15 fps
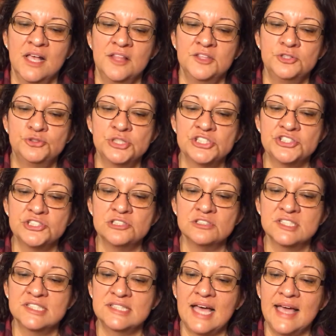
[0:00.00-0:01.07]
Nutritional
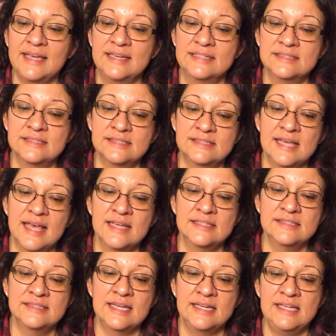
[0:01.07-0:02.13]
science
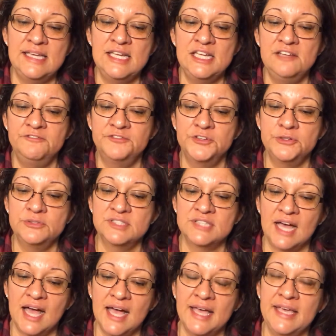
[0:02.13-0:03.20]
says that eating foods
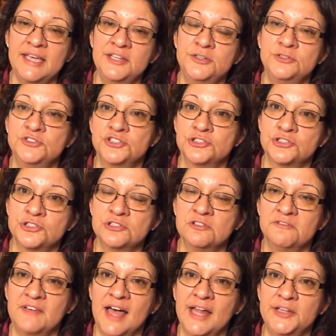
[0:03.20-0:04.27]
high in nutritional
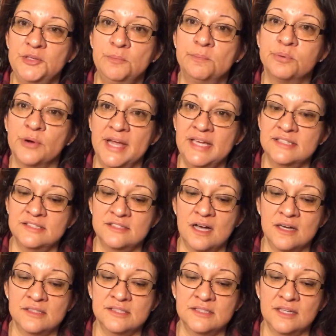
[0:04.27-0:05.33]
value breaks
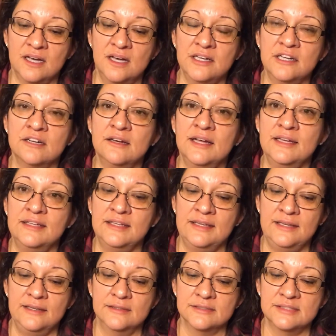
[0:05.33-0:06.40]
toxic hunger and
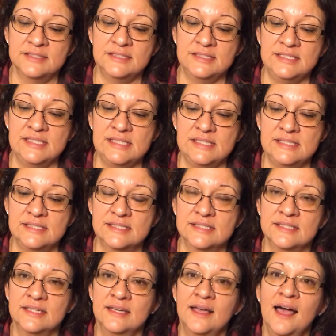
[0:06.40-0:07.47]
heals disease.
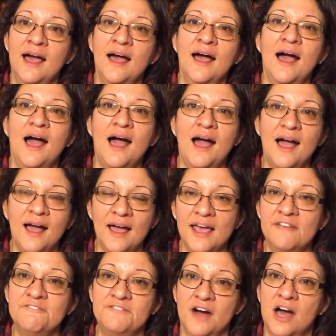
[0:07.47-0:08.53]

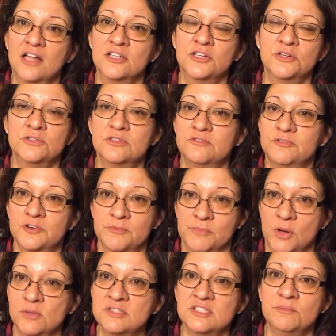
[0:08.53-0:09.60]
I followed for
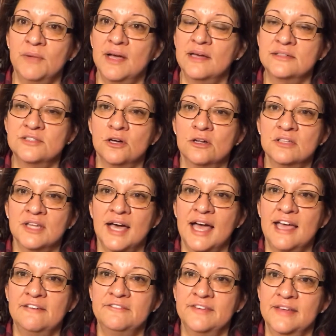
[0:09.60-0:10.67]
most of my adult
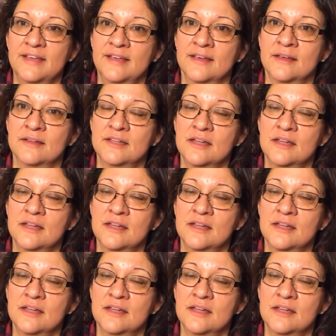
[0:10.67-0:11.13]
life in